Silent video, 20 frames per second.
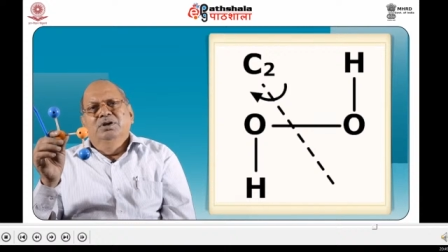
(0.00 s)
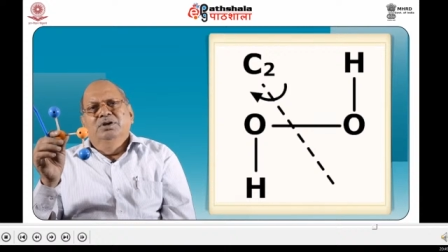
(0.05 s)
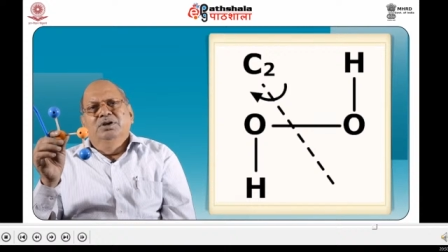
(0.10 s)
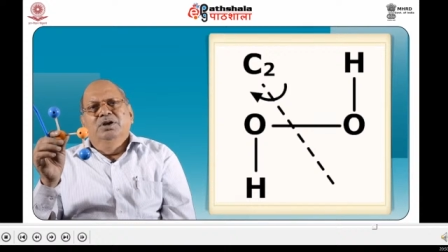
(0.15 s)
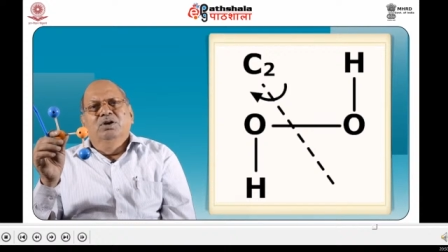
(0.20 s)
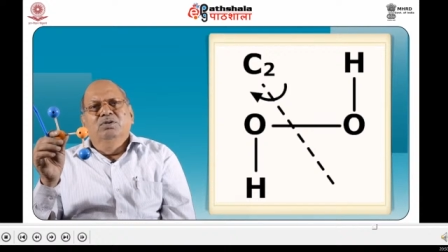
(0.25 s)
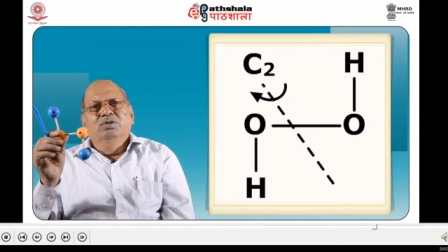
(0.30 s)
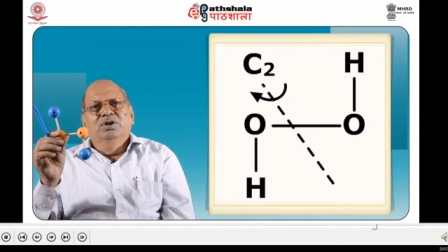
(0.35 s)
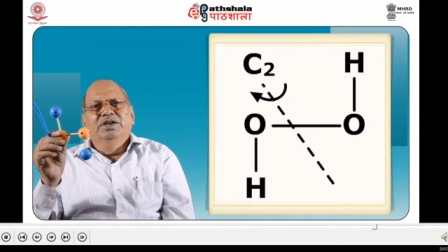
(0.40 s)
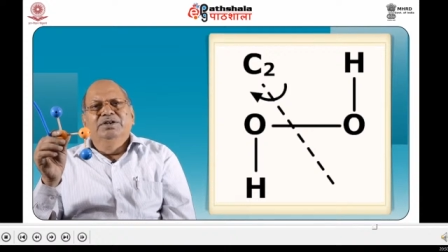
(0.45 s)

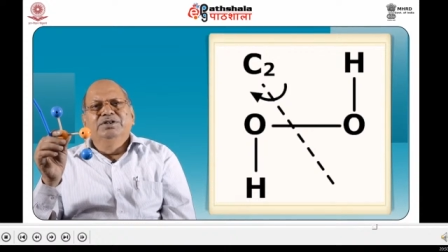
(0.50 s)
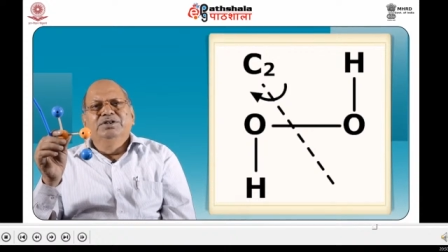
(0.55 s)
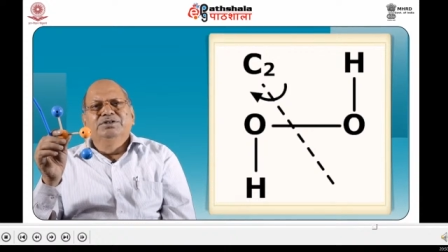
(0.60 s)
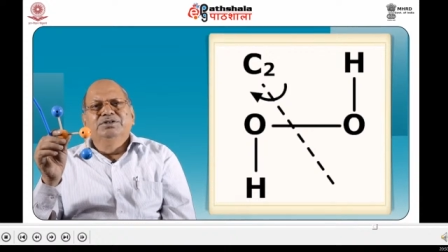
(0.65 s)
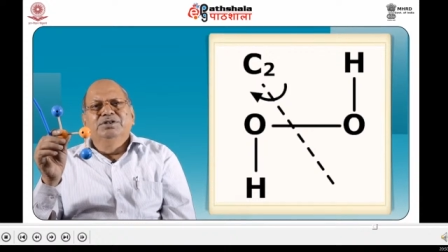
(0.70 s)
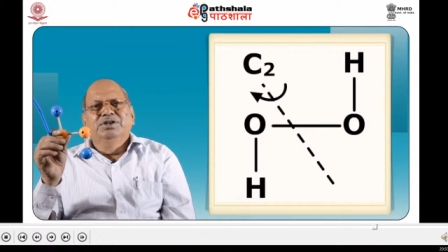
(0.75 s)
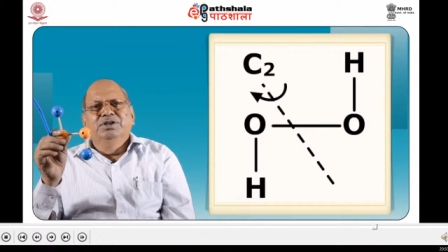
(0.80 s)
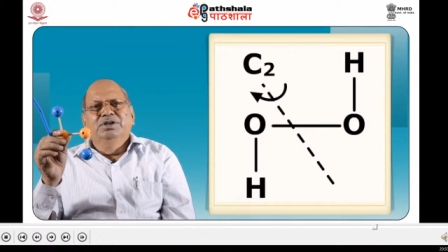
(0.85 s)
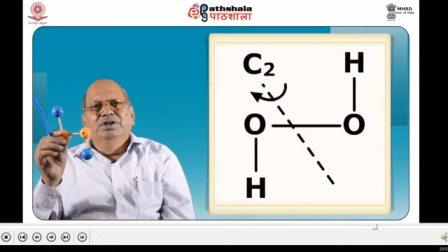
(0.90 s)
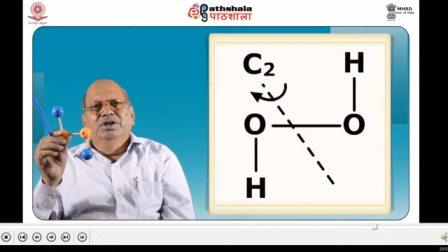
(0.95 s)
Now, let us
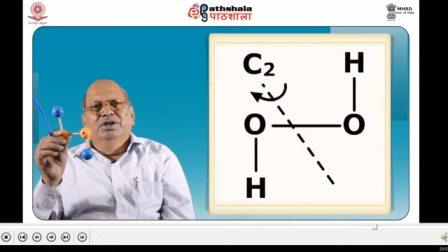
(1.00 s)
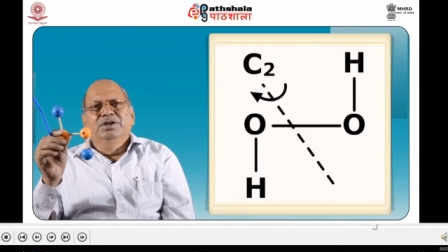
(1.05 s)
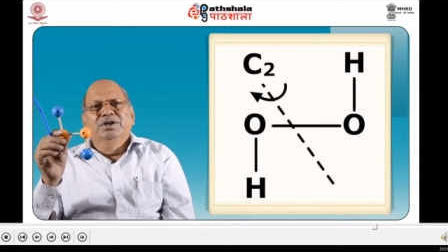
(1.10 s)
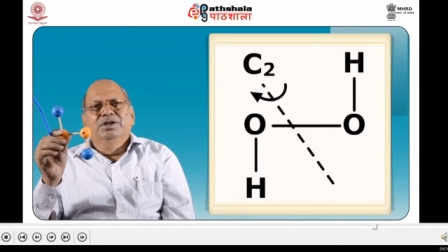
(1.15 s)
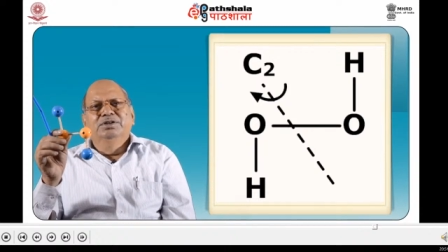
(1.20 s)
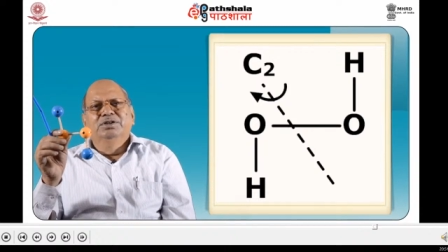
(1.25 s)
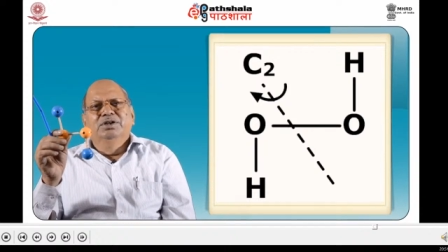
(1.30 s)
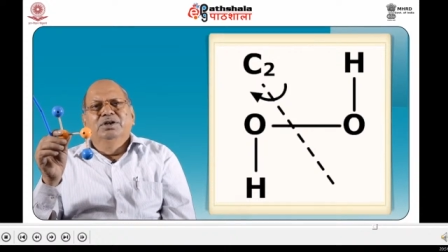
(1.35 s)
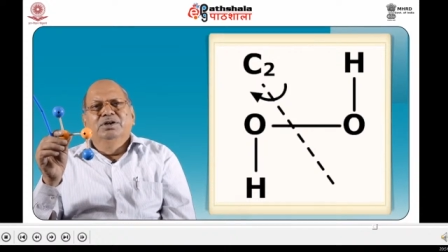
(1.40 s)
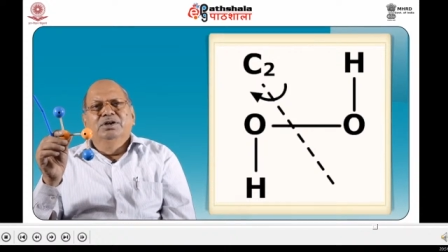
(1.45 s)
take
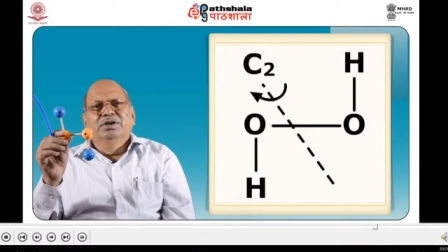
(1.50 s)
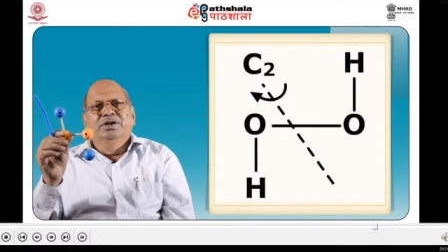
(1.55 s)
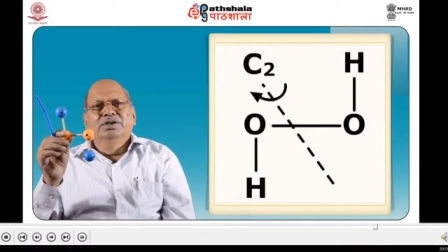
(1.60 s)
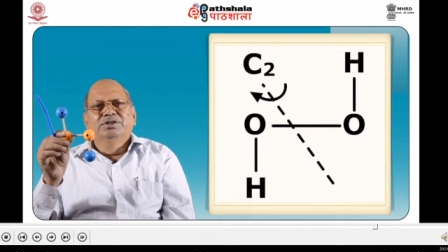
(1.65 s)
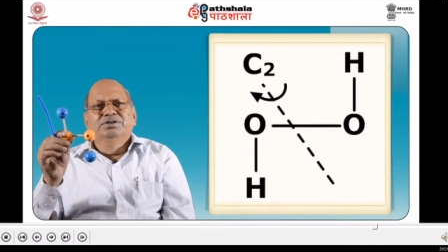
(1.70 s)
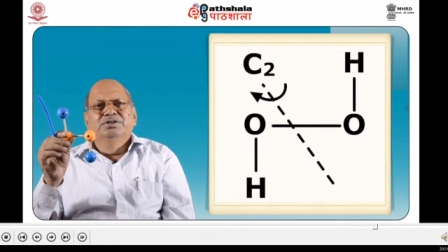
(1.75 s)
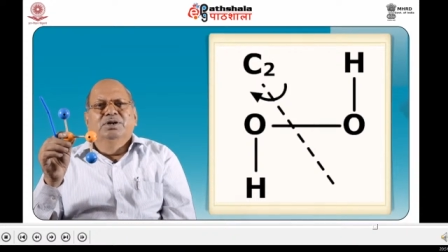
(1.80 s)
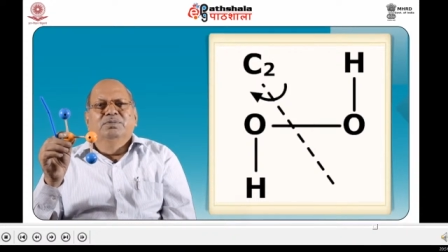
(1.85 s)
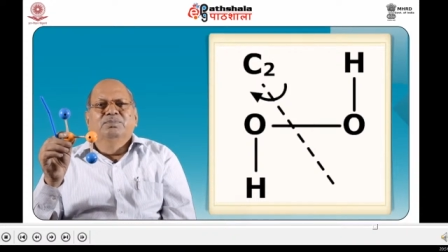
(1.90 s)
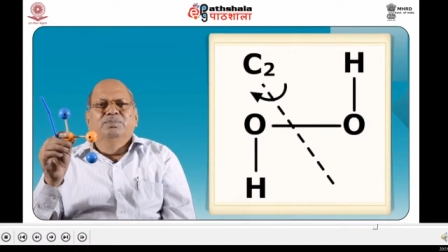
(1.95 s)
another
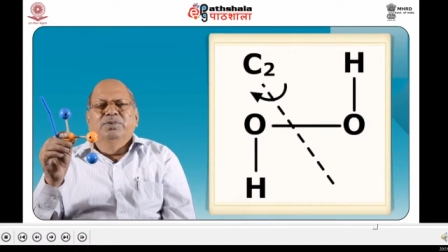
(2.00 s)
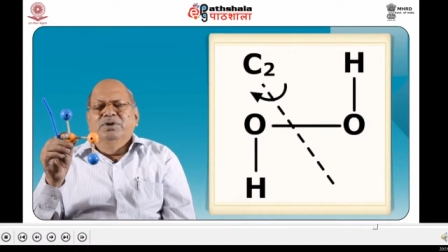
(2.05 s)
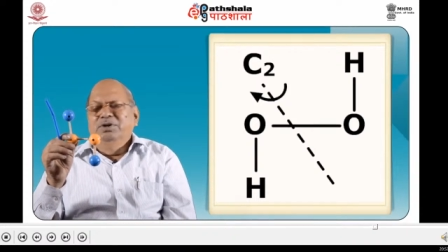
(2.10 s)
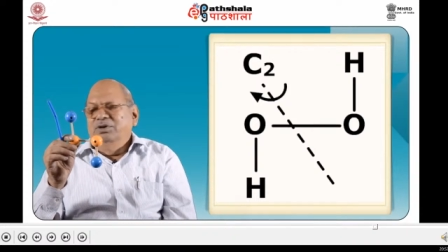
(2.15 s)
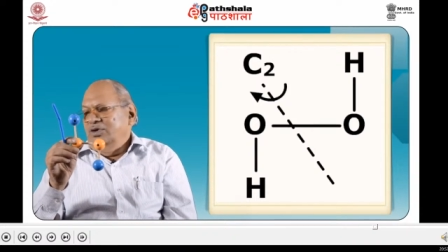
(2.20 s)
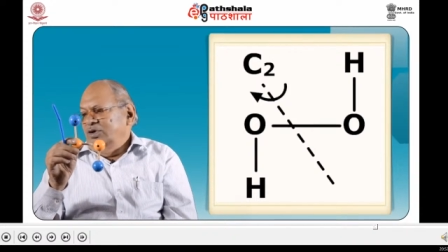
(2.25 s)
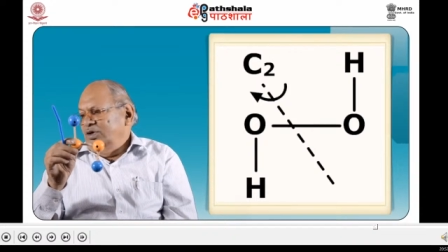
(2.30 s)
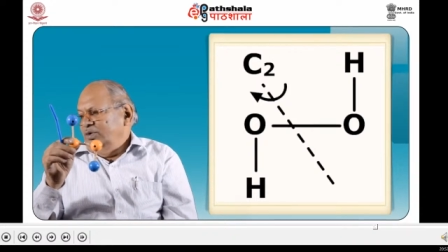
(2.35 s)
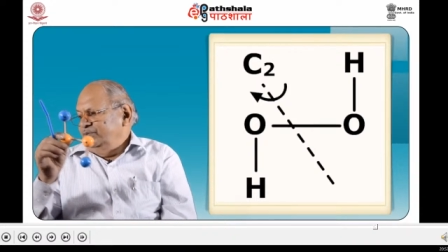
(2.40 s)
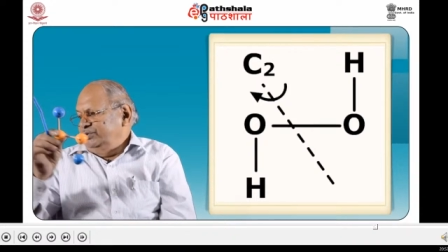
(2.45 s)
example
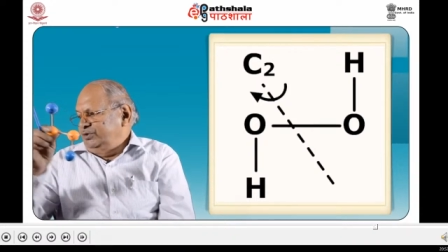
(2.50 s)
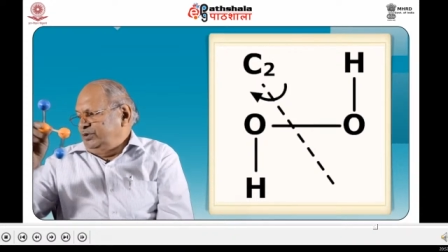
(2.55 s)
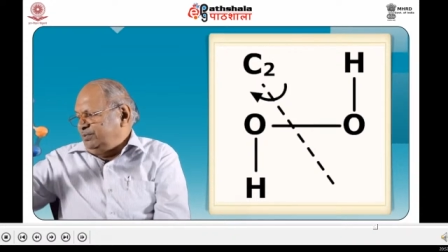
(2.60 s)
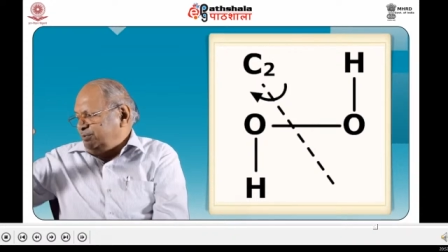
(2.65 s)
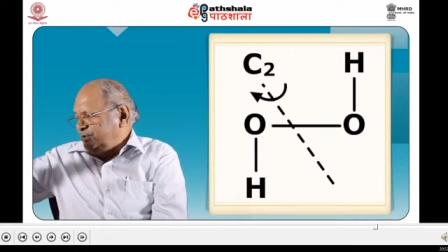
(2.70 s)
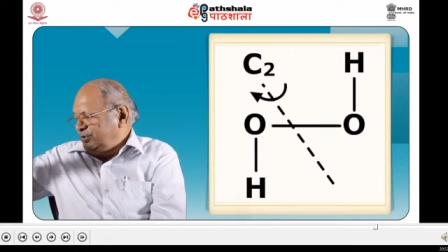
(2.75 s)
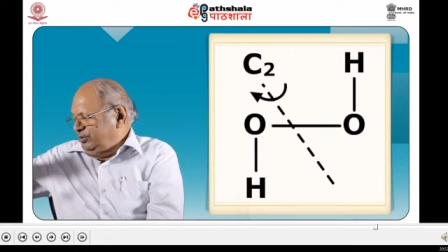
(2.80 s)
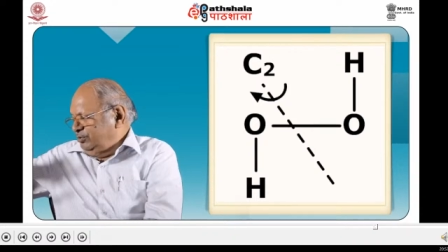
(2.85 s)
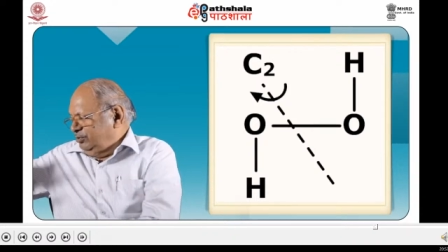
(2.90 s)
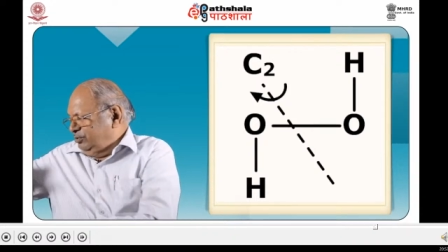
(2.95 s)
of
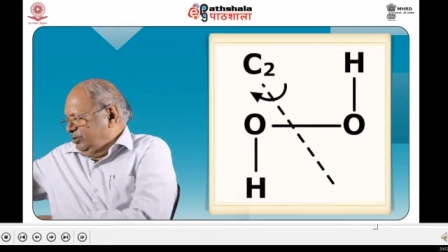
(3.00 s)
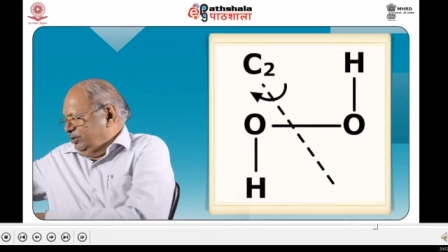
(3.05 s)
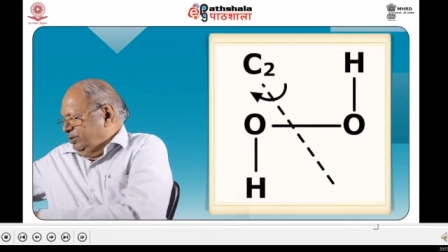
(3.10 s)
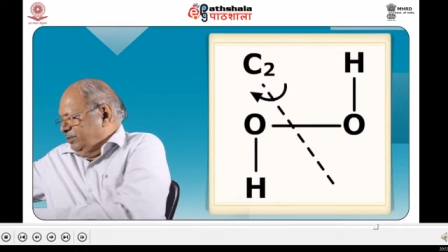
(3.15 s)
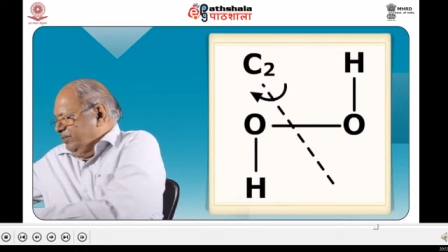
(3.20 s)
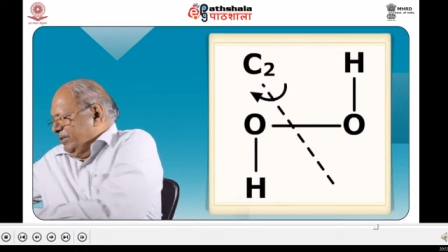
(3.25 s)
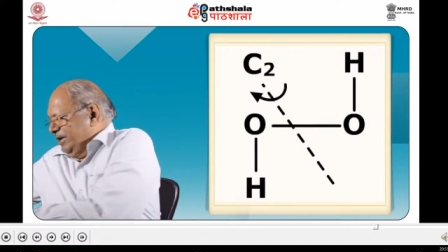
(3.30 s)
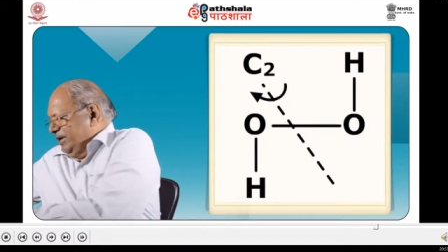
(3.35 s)
substituted